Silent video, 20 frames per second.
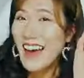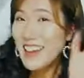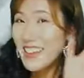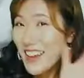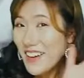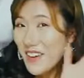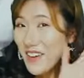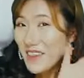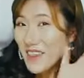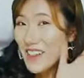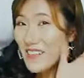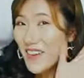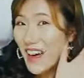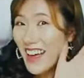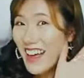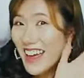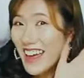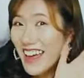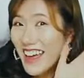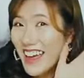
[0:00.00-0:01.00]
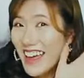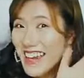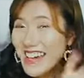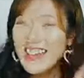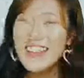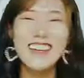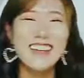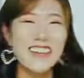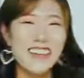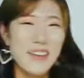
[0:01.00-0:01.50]
Hello,
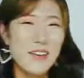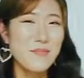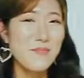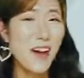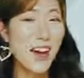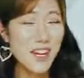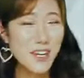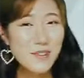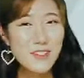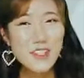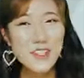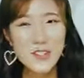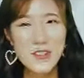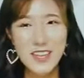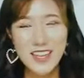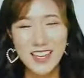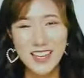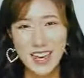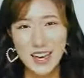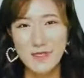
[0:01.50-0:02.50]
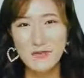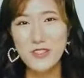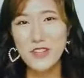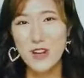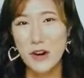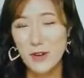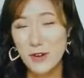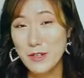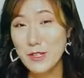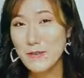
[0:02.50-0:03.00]
everyone. My name is Julie Kim,
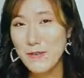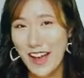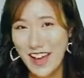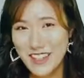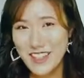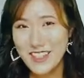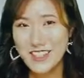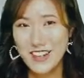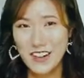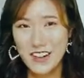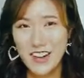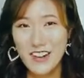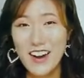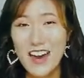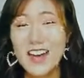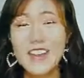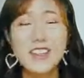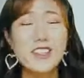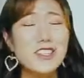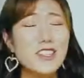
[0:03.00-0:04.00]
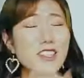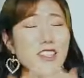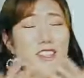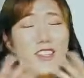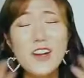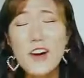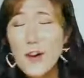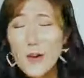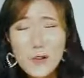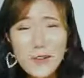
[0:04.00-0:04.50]
SRM's master. It is
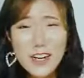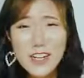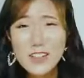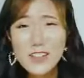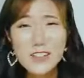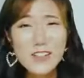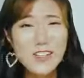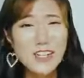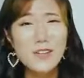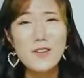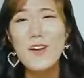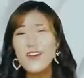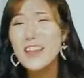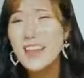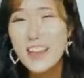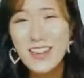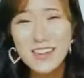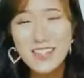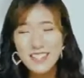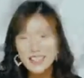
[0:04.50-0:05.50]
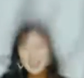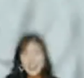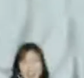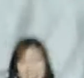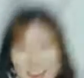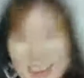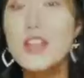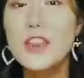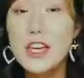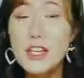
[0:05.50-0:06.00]
so great to see you all here
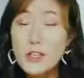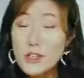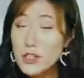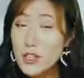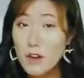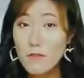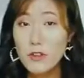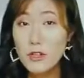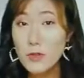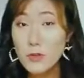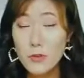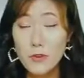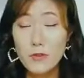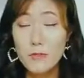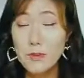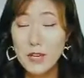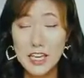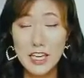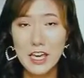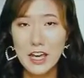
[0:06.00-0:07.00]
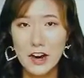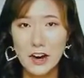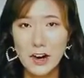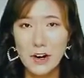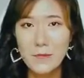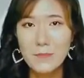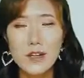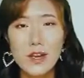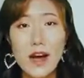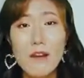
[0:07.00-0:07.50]
today. Thank you so much for being
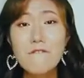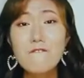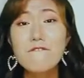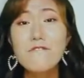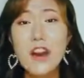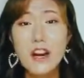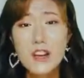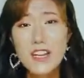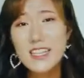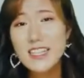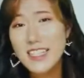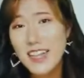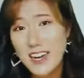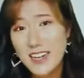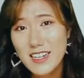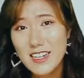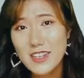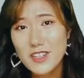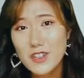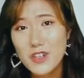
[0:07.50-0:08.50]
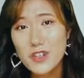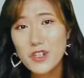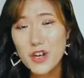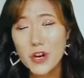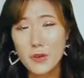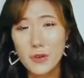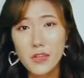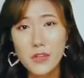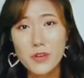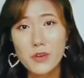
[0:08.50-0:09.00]
here. I'm very excited to
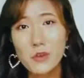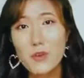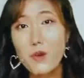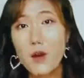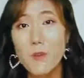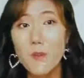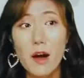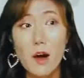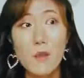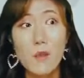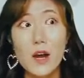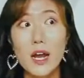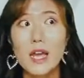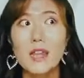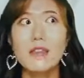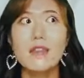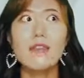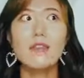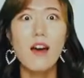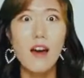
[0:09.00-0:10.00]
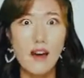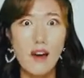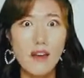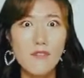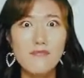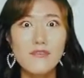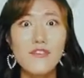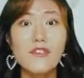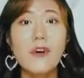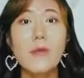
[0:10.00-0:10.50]
share with you about what I
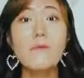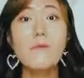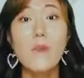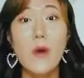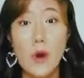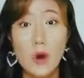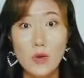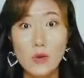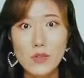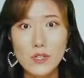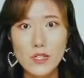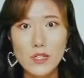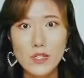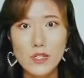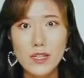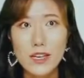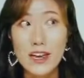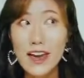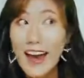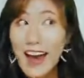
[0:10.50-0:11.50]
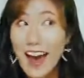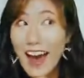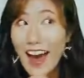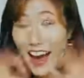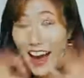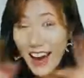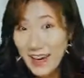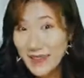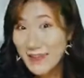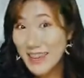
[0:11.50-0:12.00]
love the most,
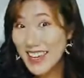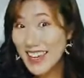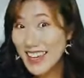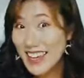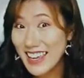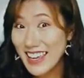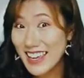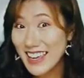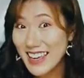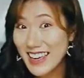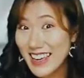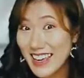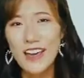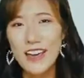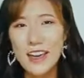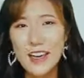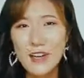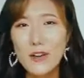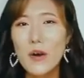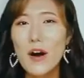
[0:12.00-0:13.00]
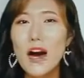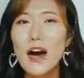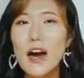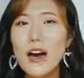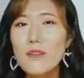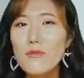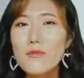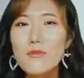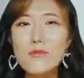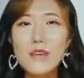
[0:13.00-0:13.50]
anatomy. You know,
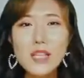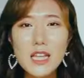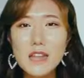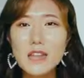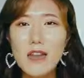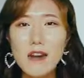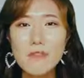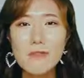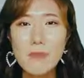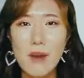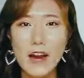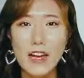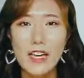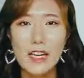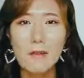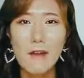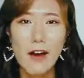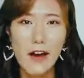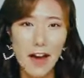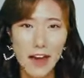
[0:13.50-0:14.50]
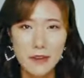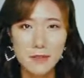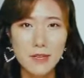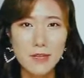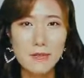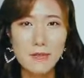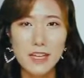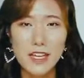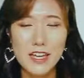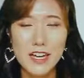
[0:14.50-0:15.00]
I really love bragging about
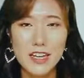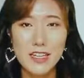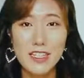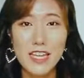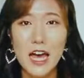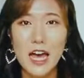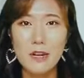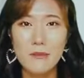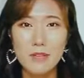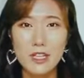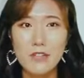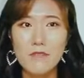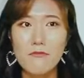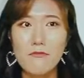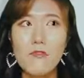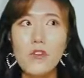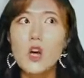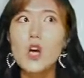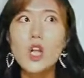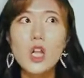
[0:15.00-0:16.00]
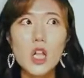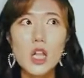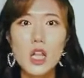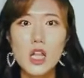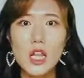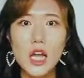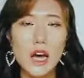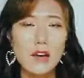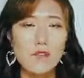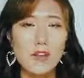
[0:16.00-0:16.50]
anatomy because anatomy is
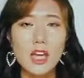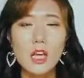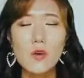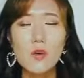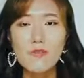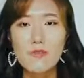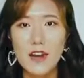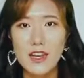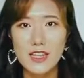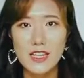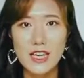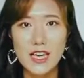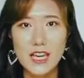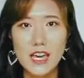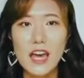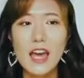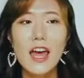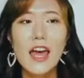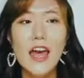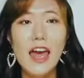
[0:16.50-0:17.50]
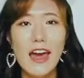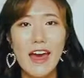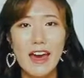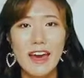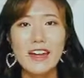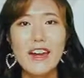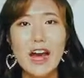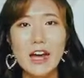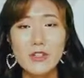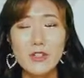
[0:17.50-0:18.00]
full of eco-friendly
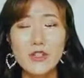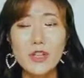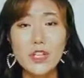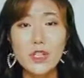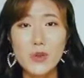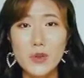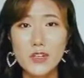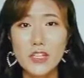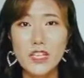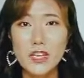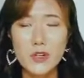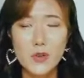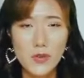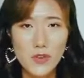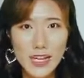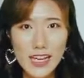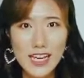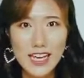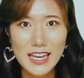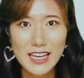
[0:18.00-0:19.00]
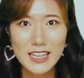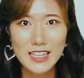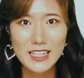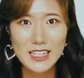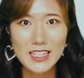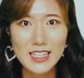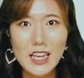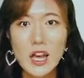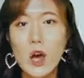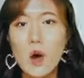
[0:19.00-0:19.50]
and naturally sourced
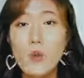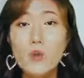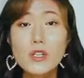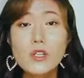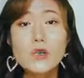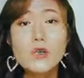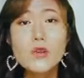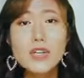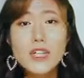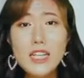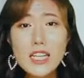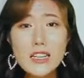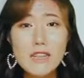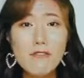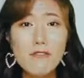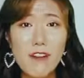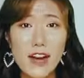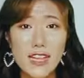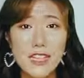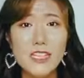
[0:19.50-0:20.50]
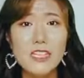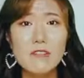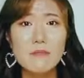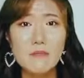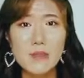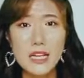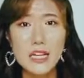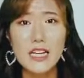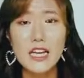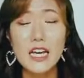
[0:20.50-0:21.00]
ingredients, which really defines
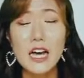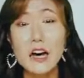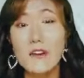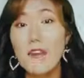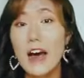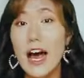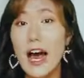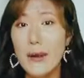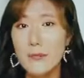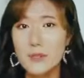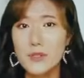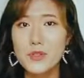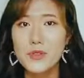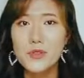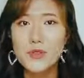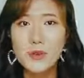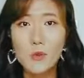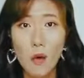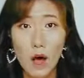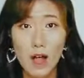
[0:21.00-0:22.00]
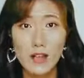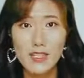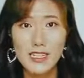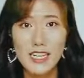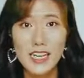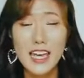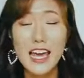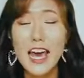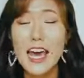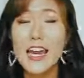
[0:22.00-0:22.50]
the meaning of absolute
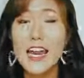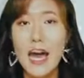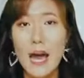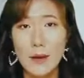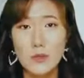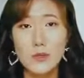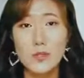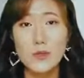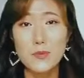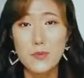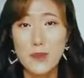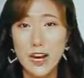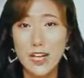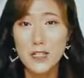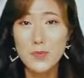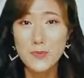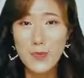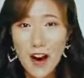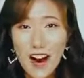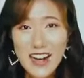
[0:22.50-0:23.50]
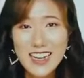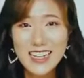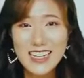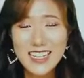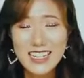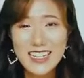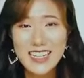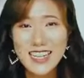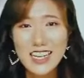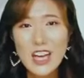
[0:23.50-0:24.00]
quality and absolute price
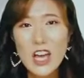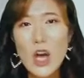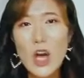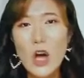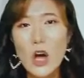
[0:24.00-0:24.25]
products.